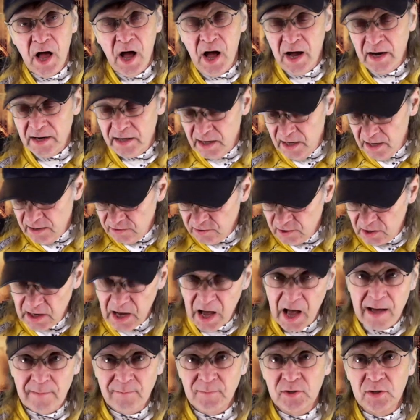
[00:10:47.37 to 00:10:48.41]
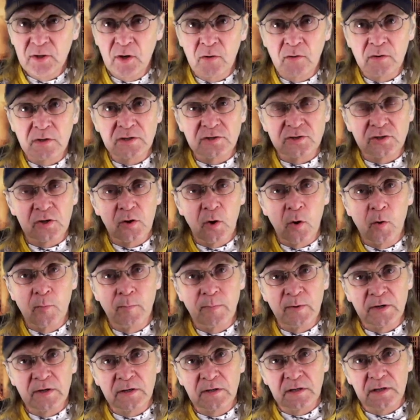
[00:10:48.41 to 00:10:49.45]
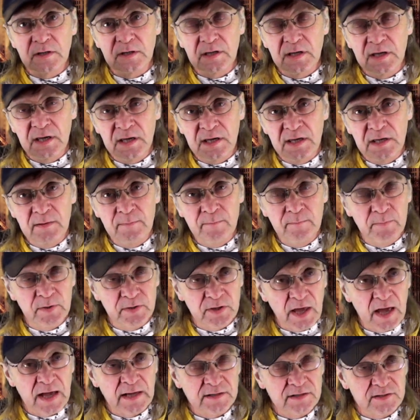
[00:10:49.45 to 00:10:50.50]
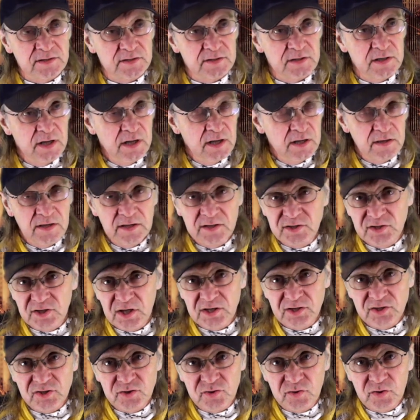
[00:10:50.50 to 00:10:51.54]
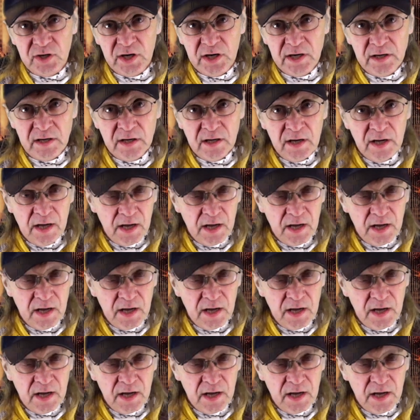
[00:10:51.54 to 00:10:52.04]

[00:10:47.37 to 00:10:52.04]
Again, the common note is an open E, but that's the 6th string,